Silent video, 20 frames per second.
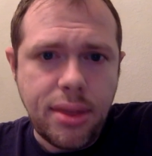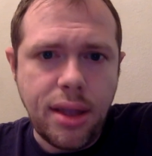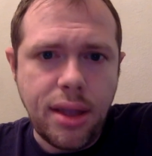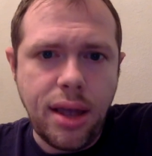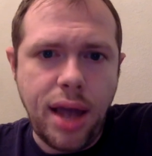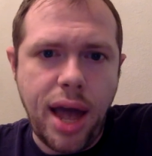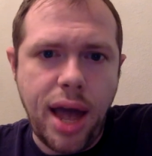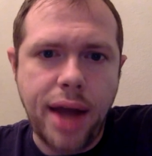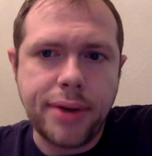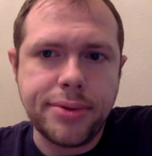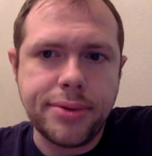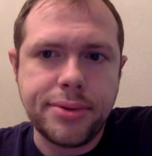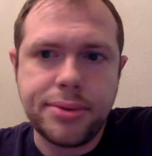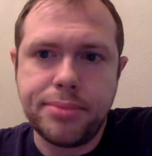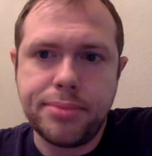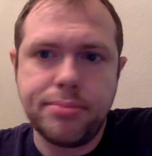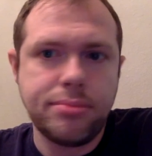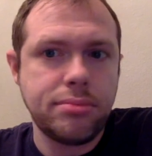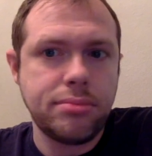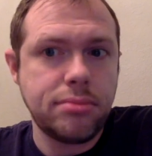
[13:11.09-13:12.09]
And
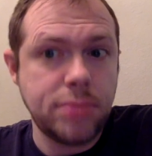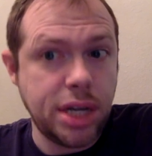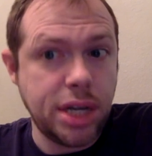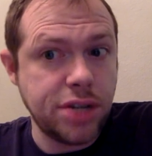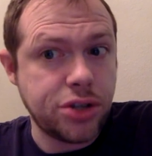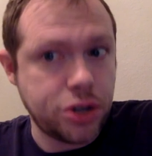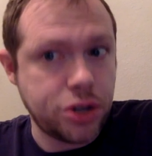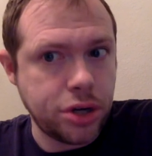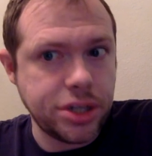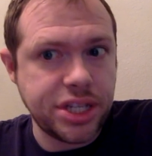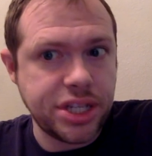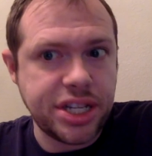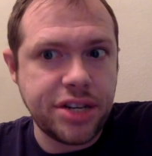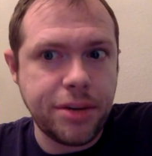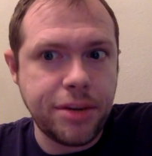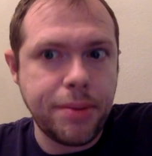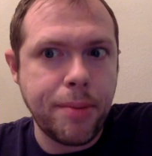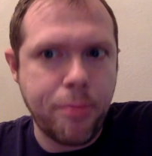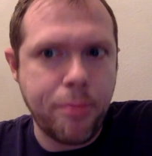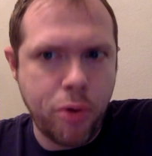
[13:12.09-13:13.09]
his turns tend
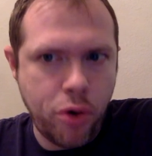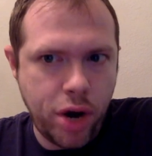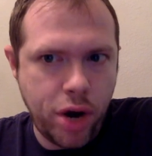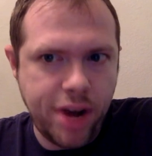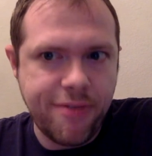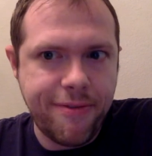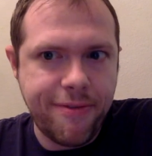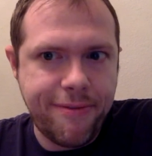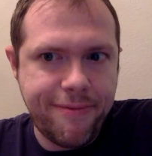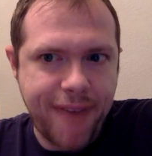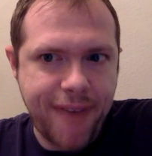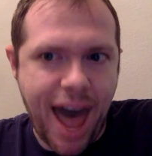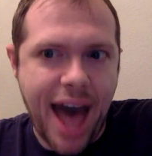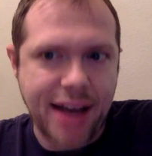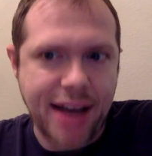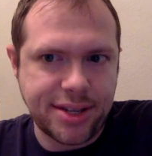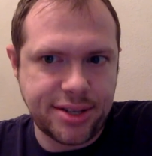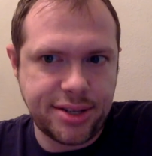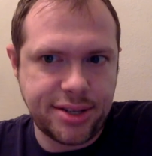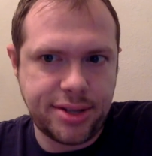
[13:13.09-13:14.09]
to be pretty
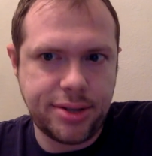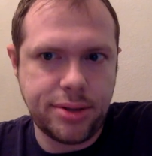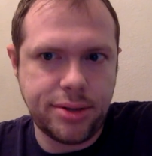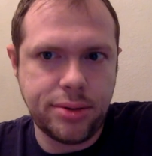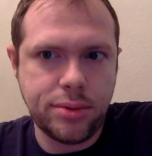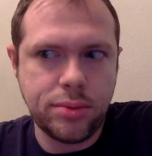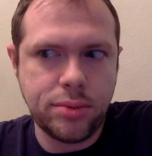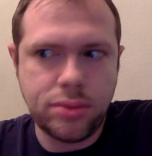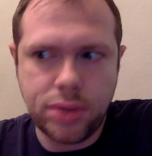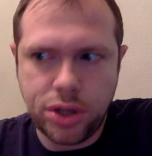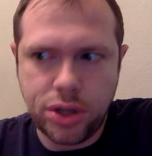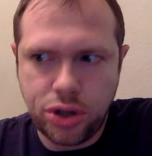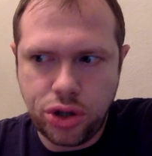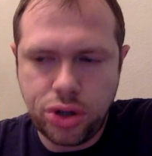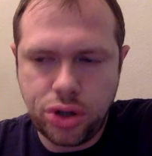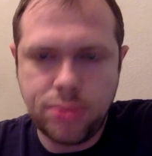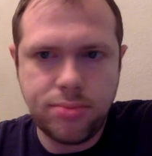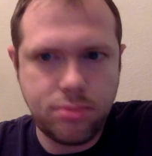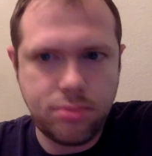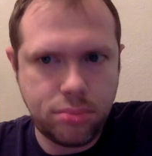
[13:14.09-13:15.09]
fast,
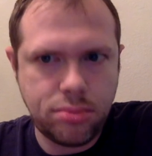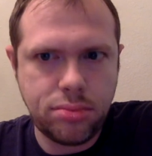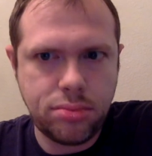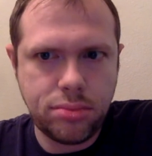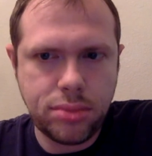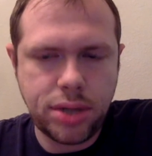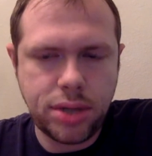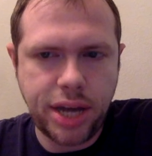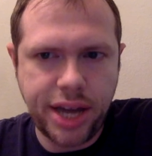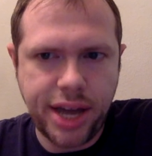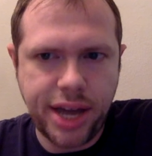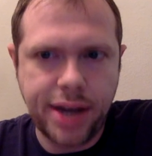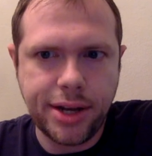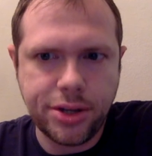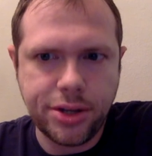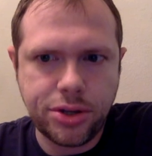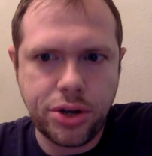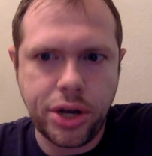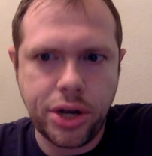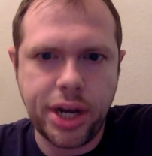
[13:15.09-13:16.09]
which, again,
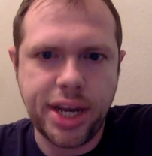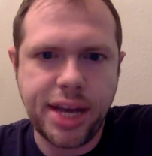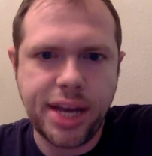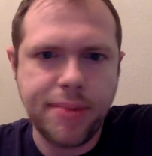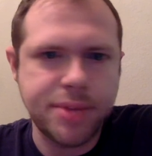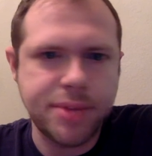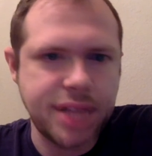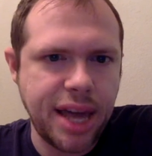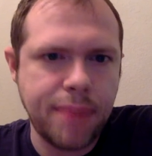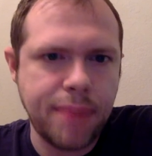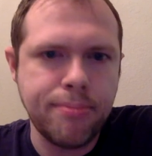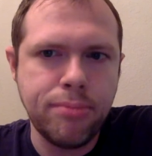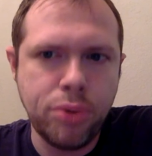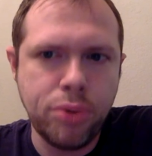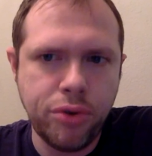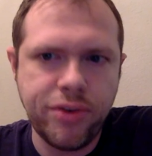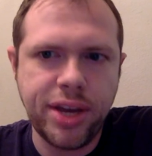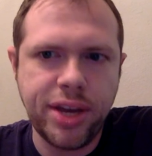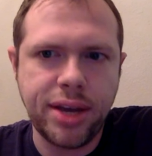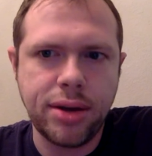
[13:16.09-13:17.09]
is good. It keeps the game
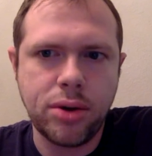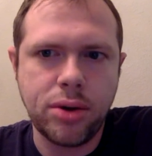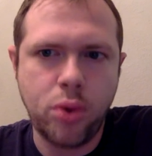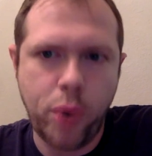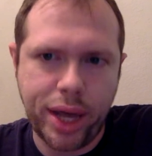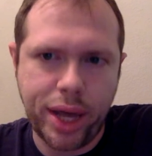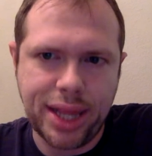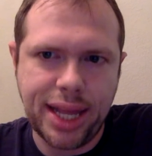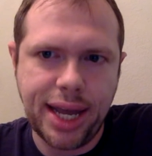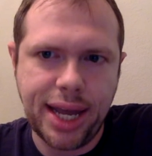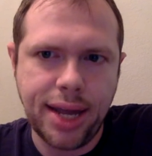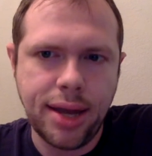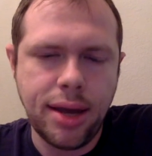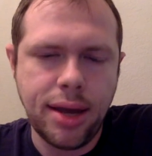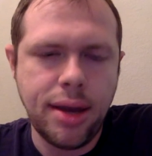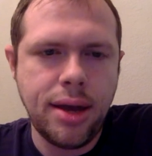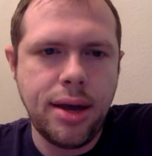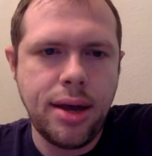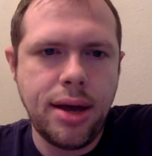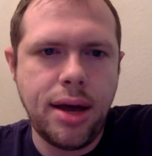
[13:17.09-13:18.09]
moving quickly.
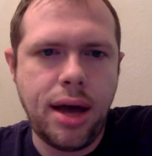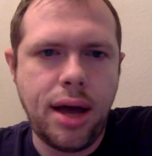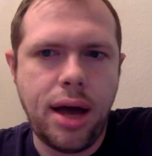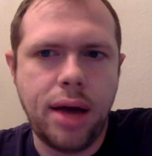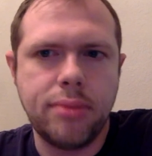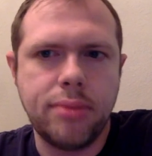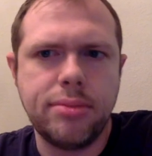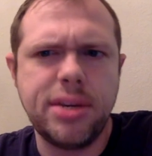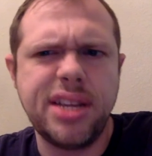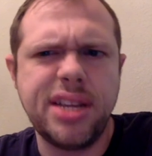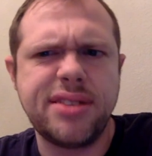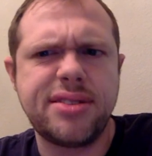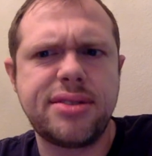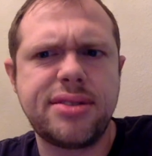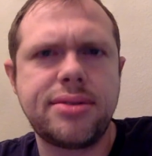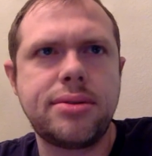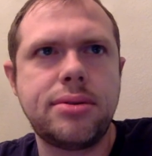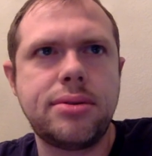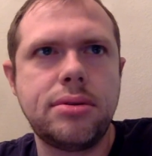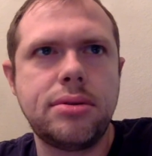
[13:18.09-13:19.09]

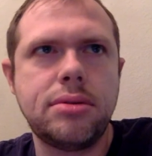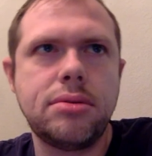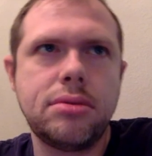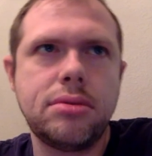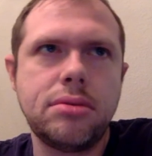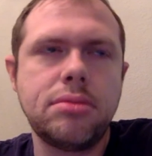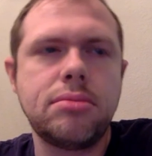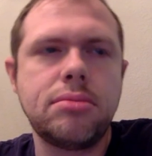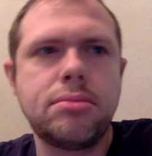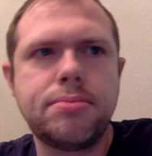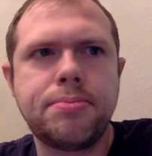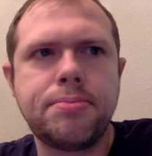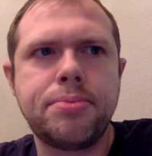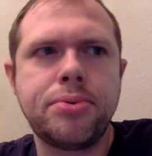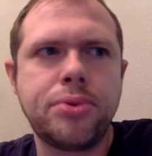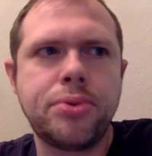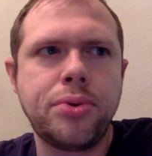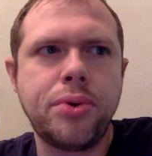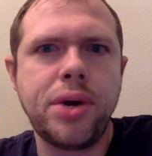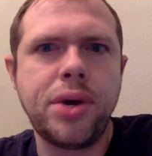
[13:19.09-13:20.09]
It's
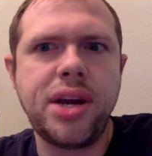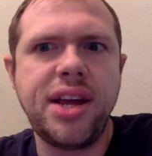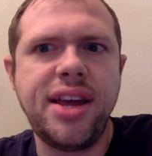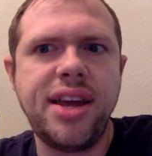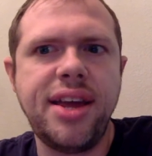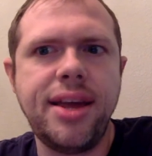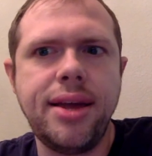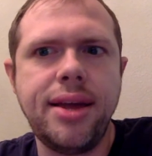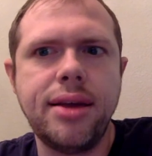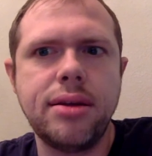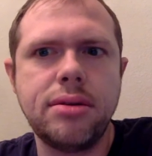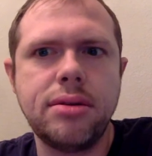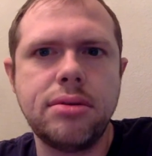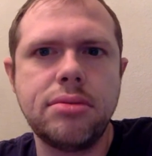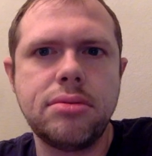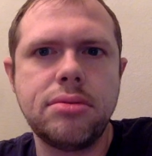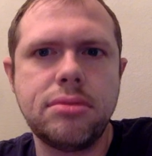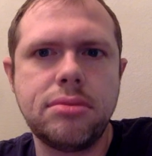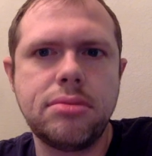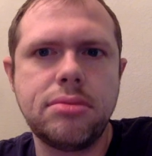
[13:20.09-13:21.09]

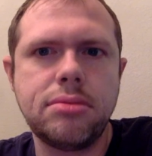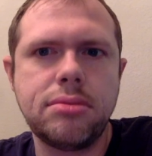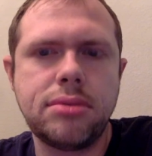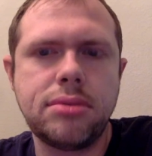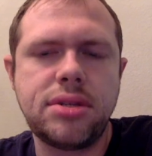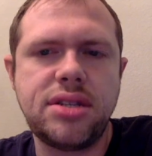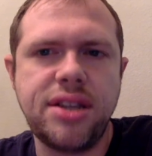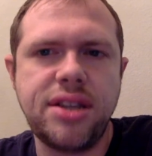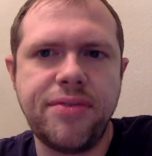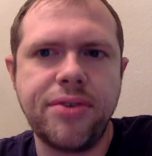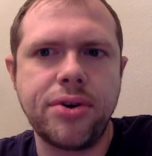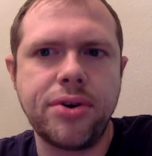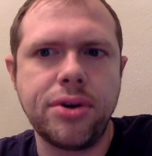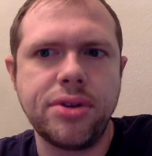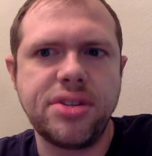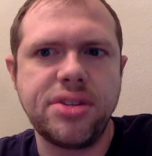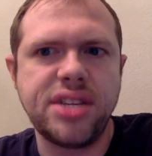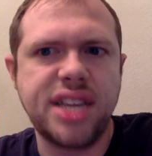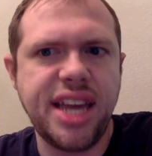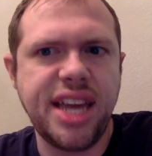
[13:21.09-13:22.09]
pretty
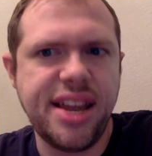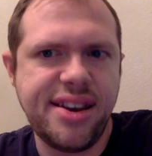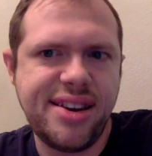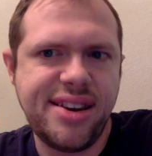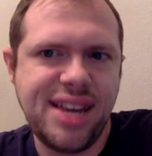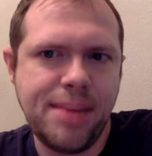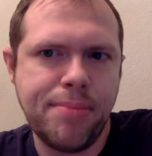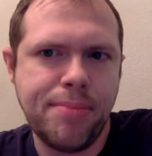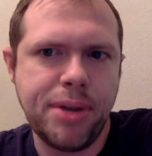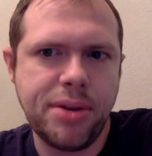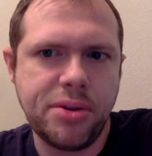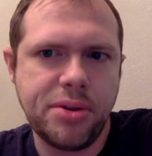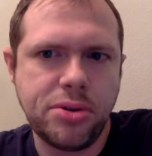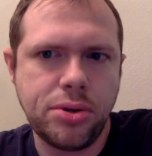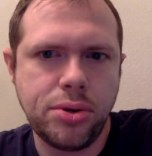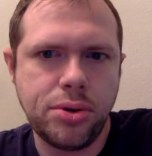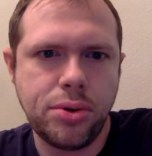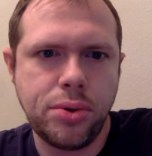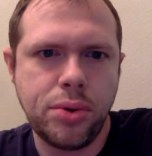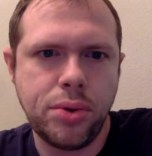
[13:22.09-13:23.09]
difficult to get deep
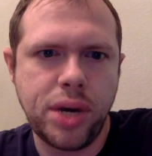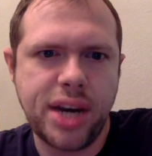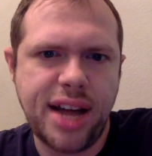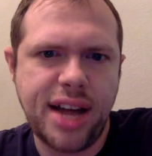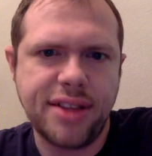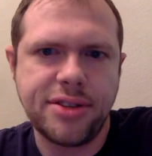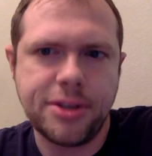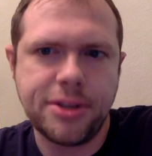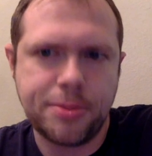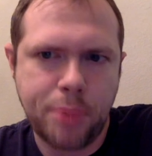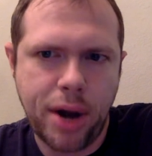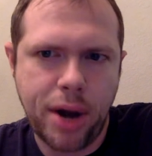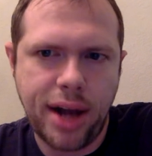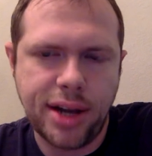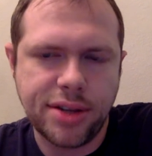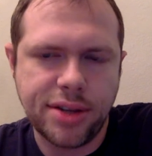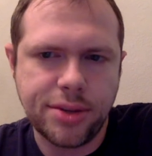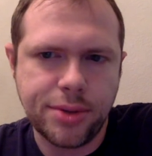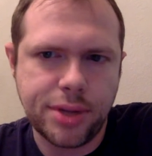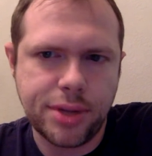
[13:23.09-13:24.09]
into analysis
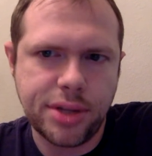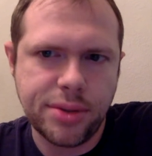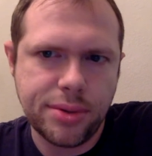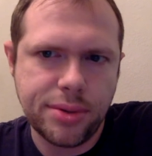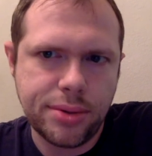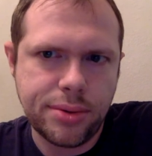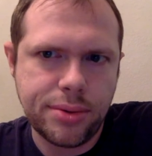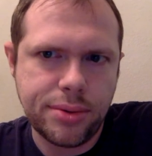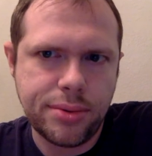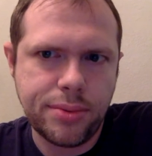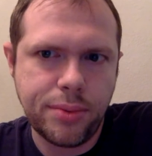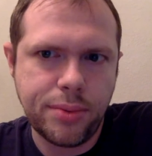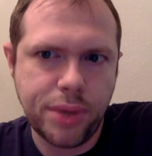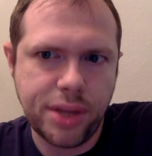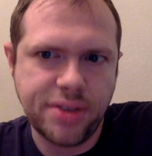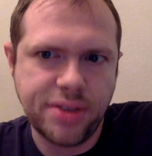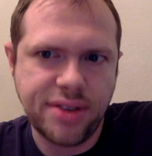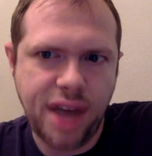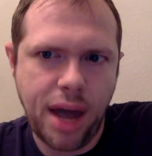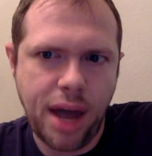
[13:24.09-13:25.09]
paralysis with
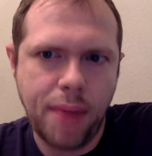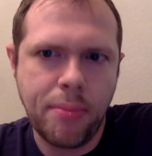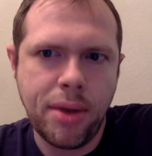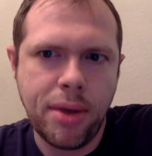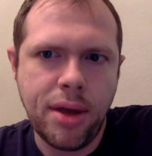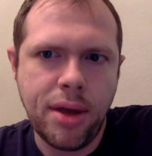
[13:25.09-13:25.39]
this game.